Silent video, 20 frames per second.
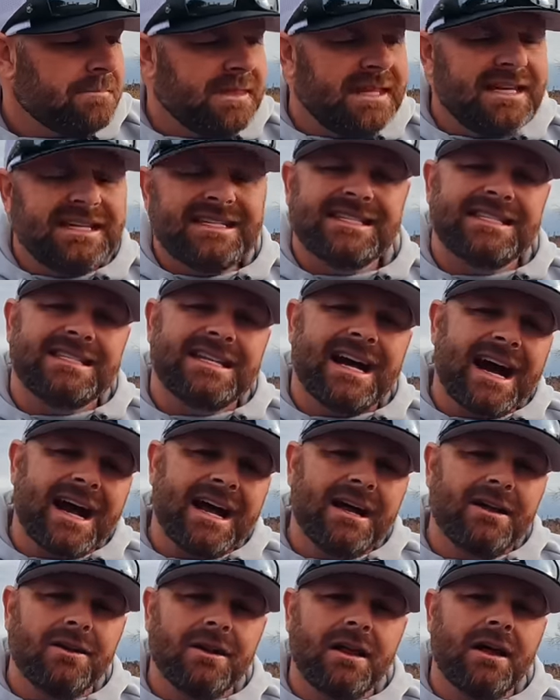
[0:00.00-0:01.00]
the
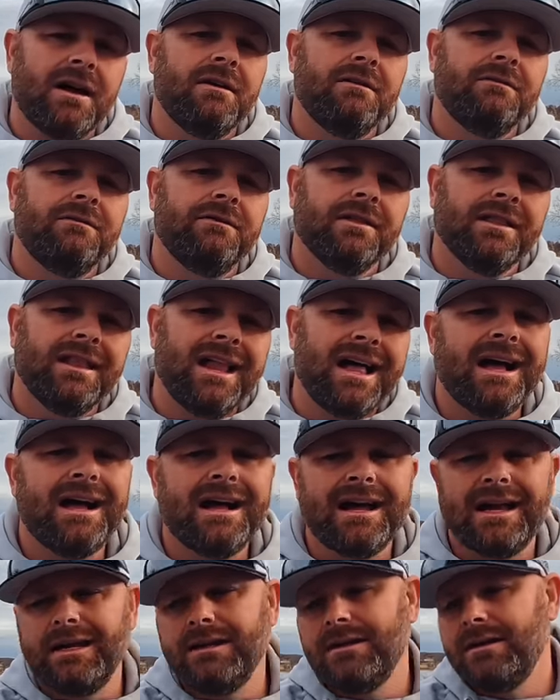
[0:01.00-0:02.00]
style of
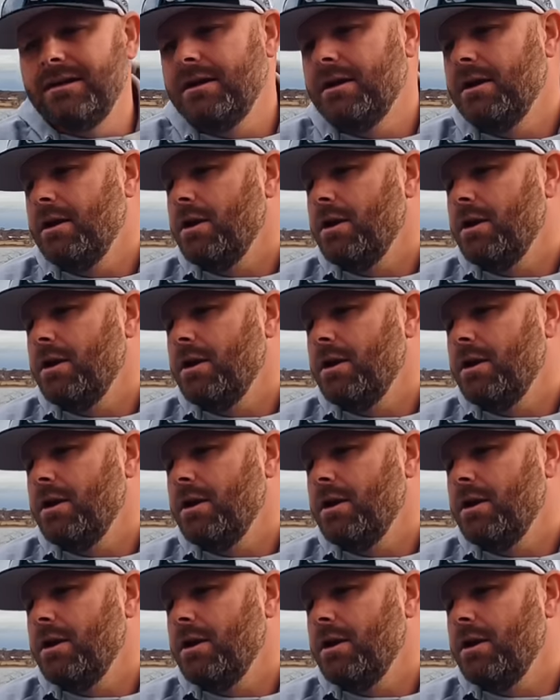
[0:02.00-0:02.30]
line